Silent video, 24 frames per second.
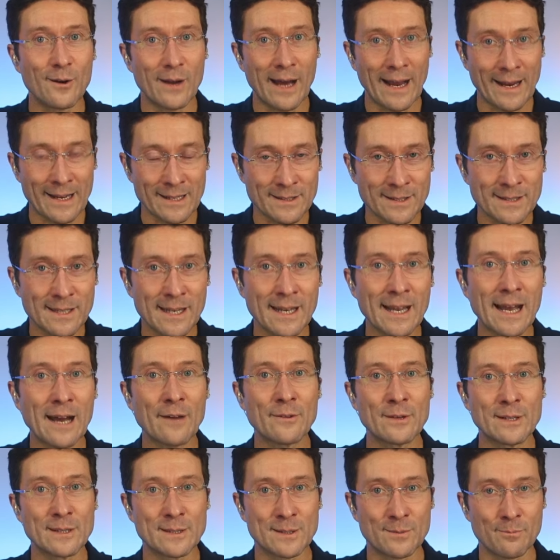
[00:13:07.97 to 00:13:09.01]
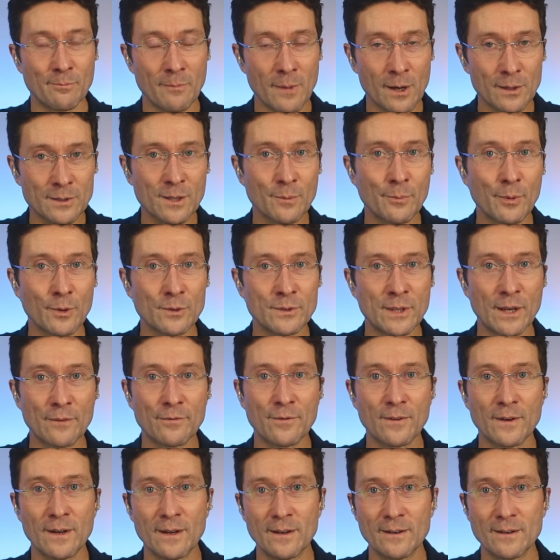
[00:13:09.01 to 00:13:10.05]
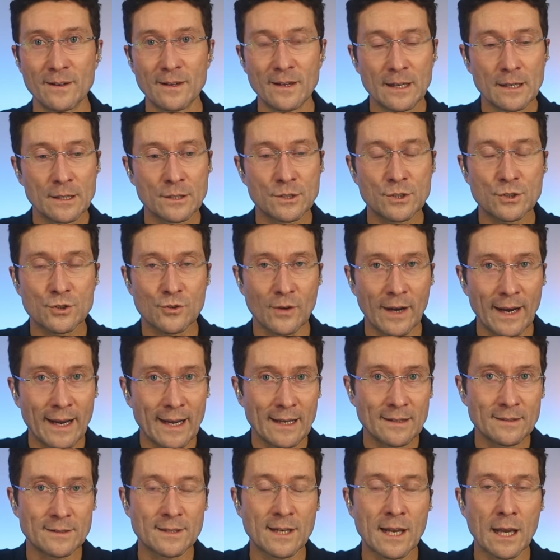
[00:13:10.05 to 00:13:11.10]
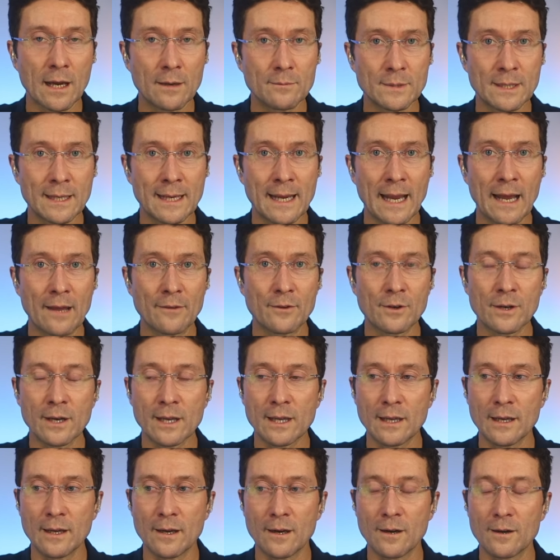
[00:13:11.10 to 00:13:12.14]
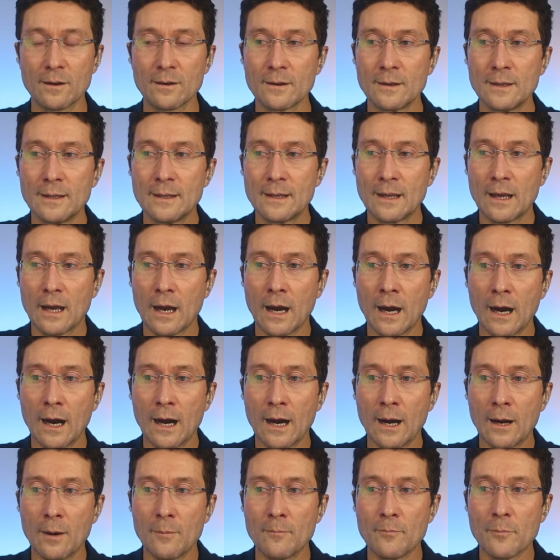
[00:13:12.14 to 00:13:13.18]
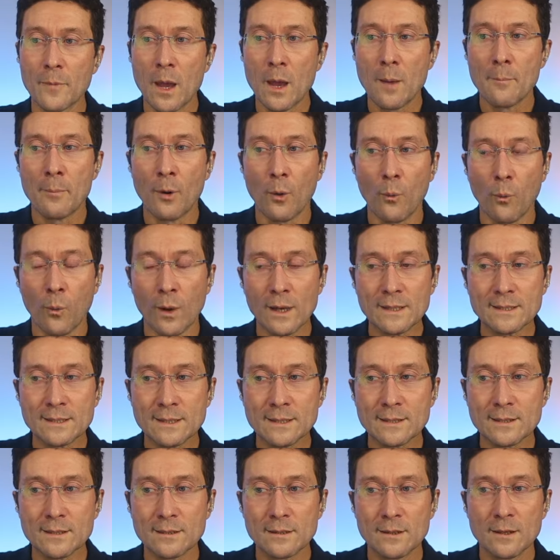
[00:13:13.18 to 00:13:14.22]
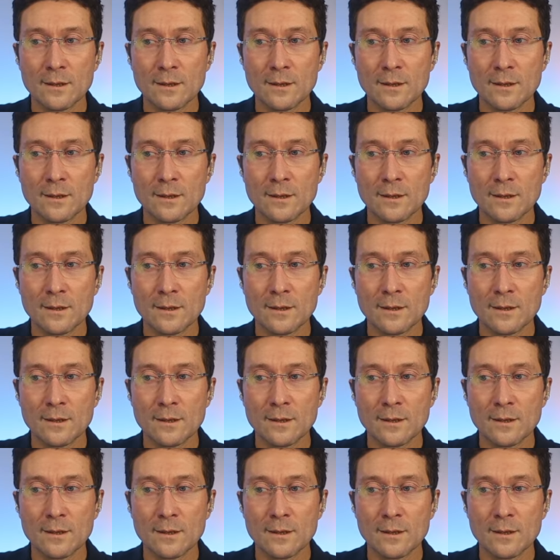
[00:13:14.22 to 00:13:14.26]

I can see how these multiple different strands come together here. But what's